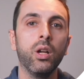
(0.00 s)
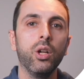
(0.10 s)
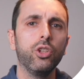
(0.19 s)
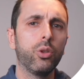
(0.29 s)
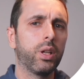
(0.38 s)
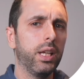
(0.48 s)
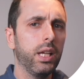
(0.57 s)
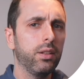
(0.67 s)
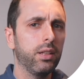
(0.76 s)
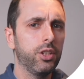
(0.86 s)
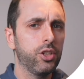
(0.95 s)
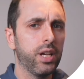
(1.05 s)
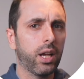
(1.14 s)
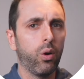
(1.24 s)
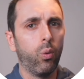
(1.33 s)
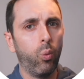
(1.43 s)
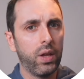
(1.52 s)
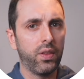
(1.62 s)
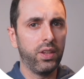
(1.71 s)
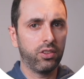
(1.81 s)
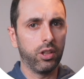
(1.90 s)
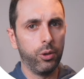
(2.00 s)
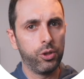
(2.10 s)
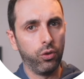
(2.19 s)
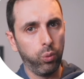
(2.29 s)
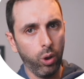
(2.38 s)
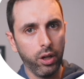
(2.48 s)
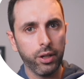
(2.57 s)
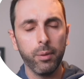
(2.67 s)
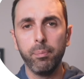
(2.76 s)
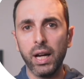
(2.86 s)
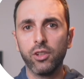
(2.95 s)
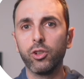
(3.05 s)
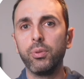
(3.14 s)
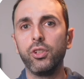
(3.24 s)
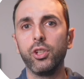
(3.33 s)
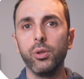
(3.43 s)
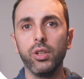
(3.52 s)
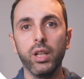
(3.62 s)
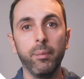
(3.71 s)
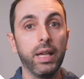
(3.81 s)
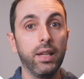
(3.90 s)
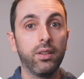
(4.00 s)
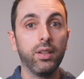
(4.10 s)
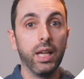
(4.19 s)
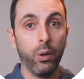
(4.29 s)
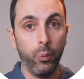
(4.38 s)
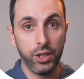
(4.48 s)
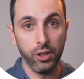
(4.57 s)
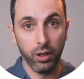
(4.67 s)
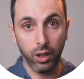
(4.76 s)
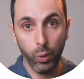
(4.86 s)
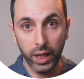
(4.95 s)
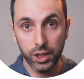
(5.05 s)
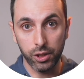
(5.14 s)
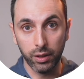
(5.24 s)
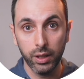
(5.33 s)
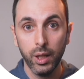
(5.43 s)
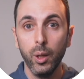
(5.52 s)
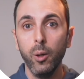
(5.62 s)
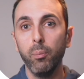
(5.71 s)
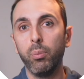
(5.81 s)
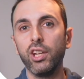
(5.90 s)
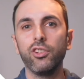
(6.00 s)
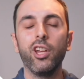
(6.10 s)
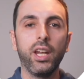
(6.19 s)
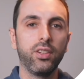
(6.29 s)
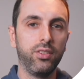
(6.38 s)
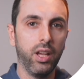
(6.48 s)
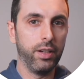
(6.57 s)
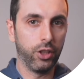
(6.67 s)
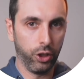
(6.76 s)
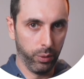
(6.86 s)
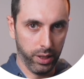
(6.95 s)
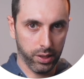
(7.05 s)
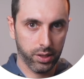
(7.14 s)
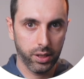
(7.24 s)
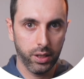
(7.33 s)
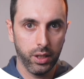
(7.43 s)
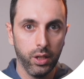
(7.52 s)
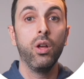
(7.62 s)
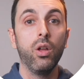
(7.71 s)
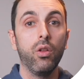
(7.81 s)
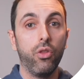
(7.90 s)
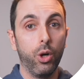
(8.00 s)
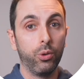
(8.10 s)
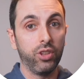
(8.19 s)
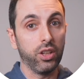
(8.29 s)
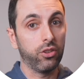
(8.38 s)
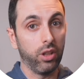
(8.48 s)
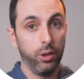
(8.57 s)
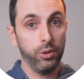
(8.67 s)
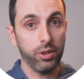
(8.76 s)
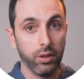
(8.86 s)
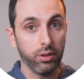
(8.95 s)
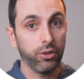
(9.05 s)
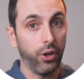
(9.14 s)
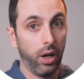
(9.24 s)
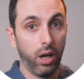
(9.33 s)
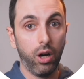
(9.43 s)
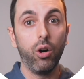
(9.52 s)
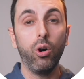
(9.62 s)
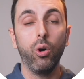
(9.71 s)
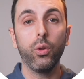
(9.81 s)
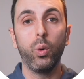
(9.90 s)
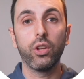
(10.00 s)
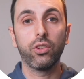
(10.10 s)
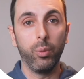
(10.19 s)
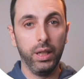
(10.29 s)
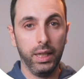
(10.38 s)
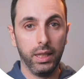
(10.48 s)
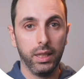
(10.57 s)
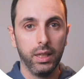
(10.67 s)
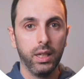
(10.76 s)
You can easily check whether these solutions work by substituting them into the original equation, but it's not necessary to do this. Those 6 solutions are all the ones that we need.